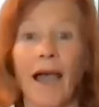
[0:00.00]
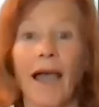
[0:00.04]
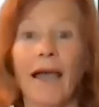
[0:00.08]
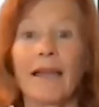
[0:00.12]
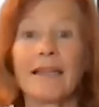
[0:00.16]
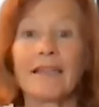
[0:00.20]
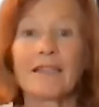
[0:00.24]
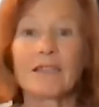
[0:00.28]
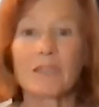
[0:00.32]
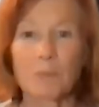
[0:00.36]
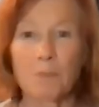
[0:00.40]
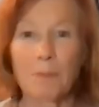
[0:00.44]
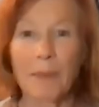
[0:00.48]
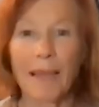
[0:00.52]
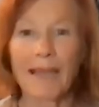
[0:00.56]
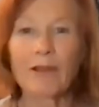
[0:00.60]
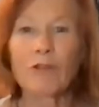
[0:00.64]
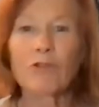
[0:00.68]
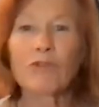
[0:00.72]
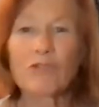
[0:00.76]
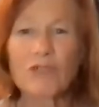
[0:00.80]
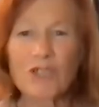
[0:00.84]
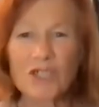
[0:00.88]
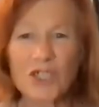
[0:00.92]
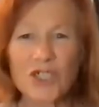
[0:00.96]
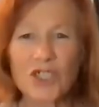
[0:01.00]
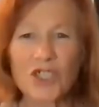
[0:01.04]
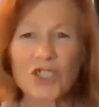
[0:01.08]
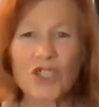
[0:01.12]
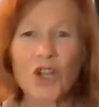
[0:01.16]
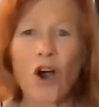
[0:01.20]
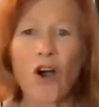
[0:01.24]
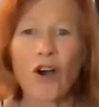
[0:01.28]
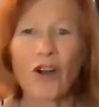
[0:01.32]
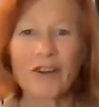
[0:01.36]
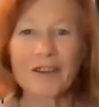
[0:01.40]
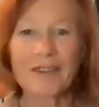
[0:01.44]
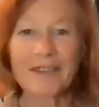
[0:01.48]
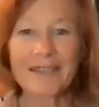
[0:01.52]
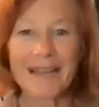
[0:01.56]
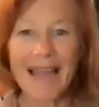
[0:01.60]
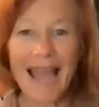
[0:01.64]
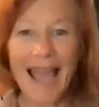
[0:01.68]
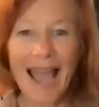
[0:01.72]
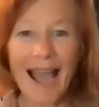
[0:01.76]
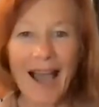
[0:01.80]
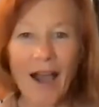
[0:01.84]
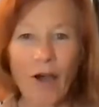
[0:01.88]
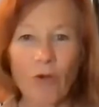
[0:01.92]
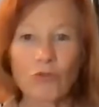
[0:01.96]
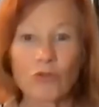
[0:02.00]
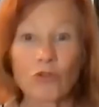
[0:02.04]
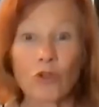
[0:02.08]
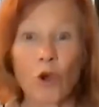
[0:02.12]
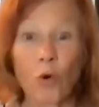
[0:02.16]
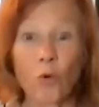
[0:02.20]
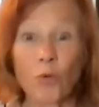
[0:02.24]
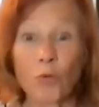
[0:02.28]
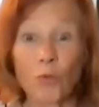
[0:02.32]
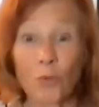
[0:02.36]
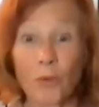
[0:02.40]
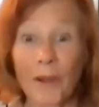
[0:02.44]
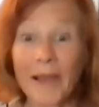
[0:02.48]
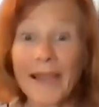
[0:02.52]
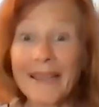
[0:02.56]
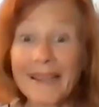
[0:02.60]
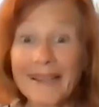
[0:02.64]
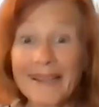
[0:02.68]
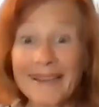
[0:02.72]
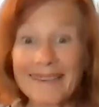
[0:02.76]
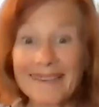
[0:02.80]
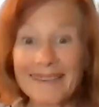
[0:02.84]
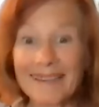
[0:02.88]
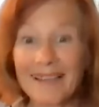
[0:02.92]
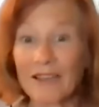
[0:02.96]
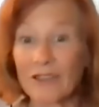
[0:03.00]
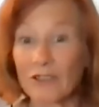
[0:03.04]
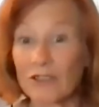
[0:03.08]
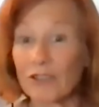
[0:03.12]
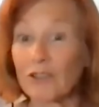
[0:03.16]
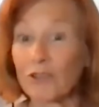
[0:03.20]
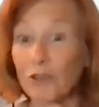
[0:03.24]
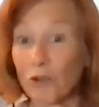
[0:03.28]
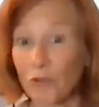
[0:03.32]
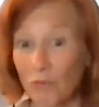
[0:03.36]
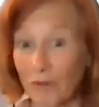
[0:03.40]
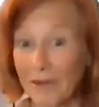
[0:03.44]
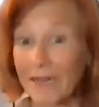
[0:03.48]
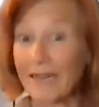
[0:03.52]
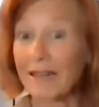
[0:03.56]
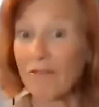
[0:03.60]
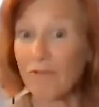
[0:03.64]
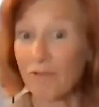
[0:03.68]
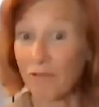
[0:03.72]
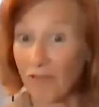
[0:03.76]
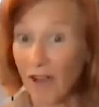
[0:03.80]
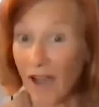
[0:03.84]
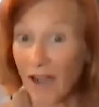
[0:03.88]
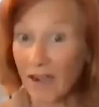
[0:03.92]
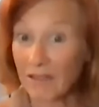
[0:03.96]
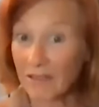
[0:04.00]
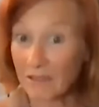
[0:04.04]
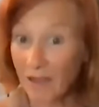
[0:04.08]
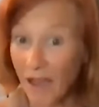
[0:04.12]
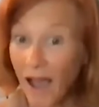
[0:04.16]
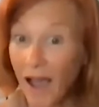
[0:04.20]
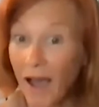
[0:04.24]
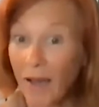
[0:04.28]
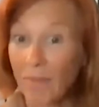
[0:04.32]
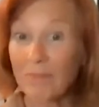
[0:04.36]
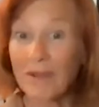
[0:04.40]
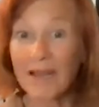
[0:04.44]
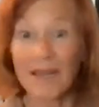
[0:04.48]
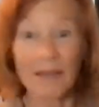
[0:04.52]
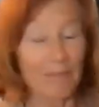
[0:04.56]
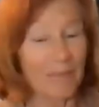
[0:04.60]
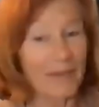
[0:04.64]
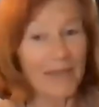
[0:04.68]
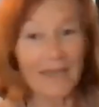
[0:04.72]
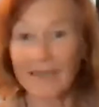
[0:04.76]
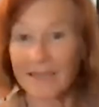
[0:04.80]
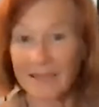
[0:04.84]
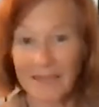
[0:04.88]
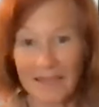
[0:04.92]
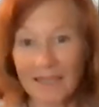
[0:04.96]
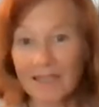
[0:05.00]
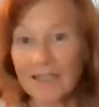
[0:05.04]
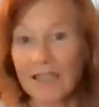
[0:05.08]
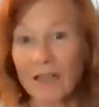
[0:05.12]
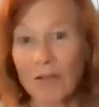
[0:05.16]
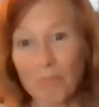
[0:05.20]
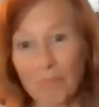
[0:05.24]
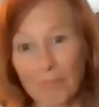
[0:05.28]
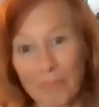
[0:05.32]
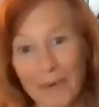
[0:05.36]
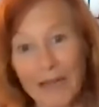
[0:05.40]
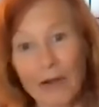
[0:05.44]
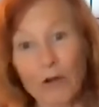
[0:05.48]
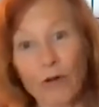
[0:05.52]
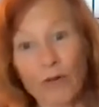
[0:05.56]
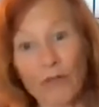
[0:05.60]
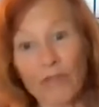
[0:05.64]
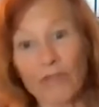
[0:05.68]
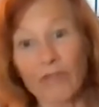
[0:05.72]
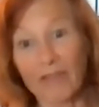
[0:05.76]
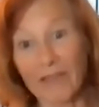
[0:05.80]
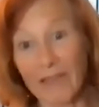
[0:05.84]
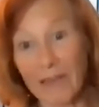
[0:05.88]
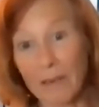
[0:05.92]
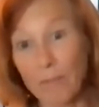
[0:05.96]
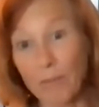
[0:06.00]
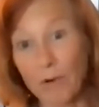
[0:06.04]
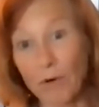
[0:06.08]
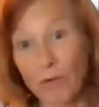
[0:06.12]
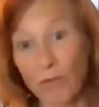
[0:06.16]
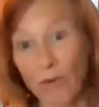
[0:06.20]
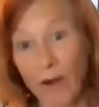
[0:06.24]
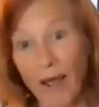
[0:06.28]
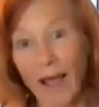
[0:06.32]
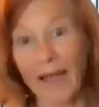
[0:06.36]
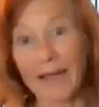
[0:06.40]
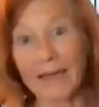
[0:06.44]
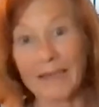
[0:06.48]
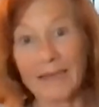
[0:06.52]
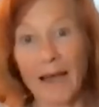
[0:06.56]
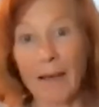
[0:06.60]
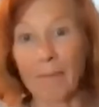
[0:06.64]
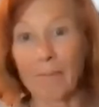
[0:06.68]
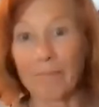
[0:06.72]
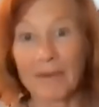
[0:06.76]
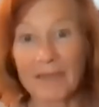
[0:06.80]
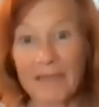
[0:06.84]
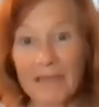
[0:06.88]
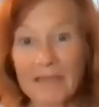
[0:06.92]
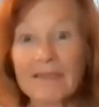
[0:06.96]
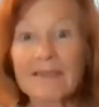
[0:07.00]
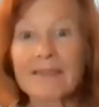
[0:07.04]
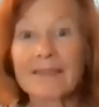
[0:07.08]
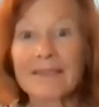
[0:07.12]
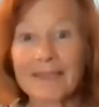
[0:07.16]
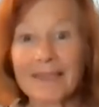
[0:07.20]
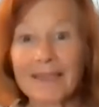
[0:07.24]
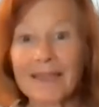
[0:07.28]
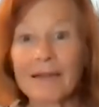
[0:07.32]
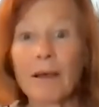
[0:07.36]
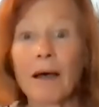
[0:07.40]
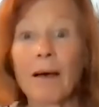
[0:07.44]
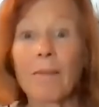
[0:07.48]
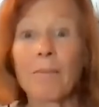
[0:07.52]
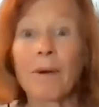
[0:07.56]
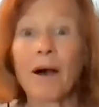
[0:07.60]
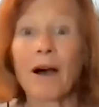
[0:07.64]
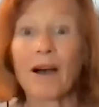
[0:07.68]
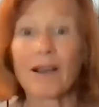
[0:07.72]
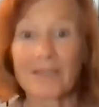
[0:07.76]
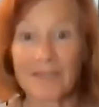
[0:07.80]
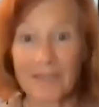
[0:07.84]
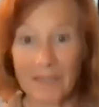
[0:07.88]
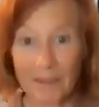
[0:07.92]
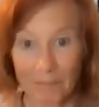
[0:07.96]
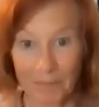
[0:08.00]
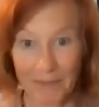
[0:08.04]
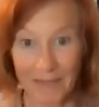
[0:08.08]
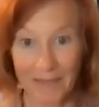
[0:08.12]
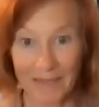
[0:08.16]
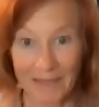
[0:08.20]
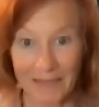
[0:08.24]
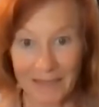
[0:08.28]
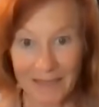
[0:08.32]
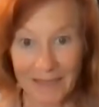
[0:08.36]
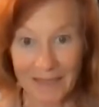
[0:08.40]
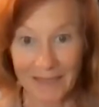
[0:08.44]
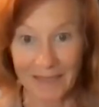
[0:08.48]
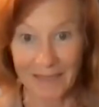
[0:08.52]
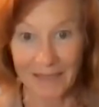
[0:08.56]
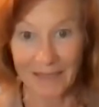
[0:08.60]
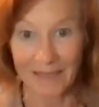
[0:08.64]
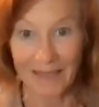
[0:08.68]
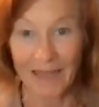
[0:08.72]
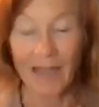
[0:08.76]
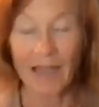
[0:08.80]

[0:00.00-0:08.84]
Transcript: and it's better to start now don't wait then you're really fucked up because it's a bigger steeper ride up but it's still a possibility